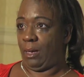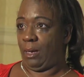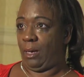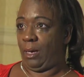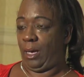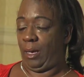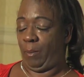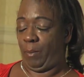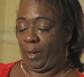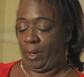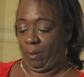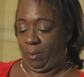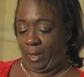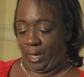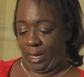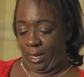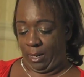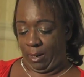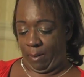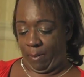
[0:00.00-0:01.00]
he put
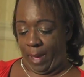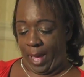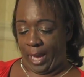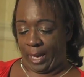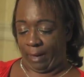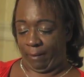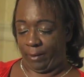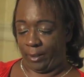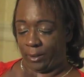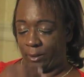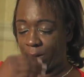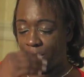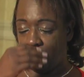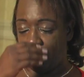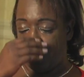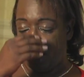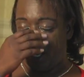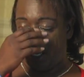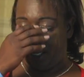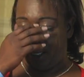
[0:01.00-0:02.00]
me in the back of his
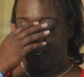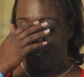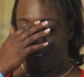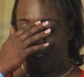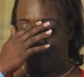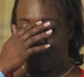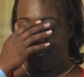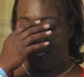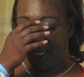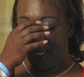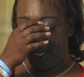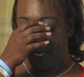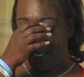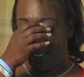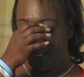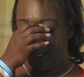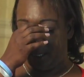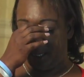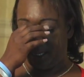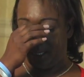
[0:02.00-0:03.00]
car and he took me to
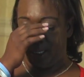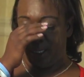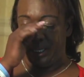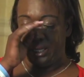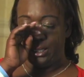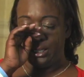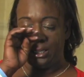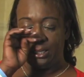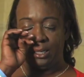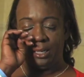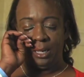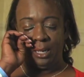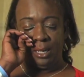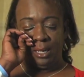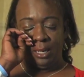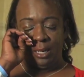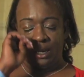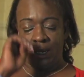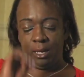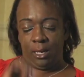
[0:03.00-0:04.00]
Huntington.
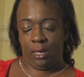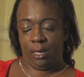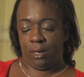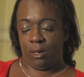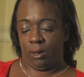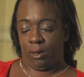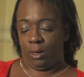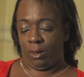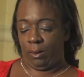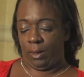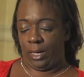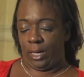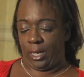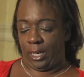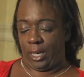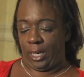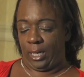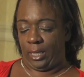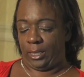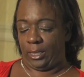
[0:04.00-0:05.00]
And on the way to
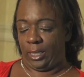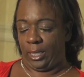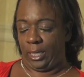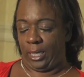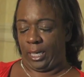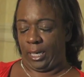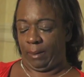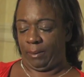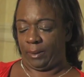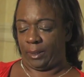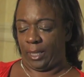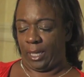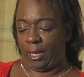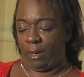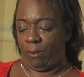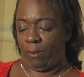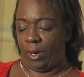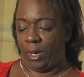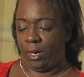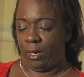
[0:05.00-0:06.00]
Huntington, he kept
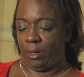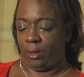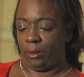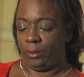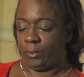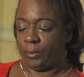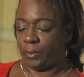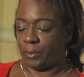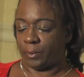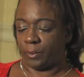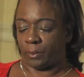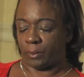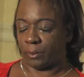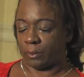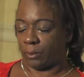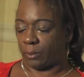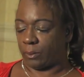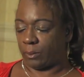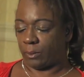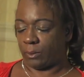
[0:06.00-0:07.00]
saying, well,
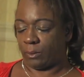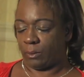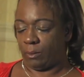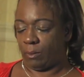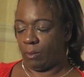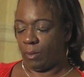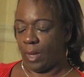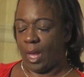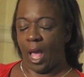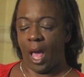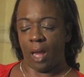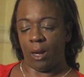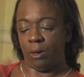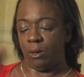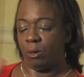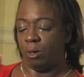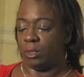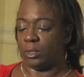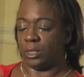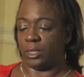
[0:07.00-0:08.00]
I don't
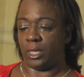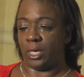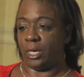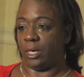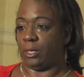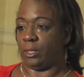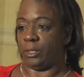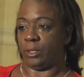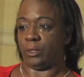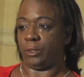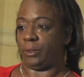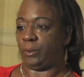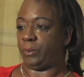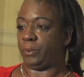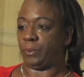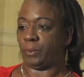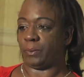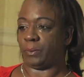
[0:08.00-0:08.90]
know what to tell you.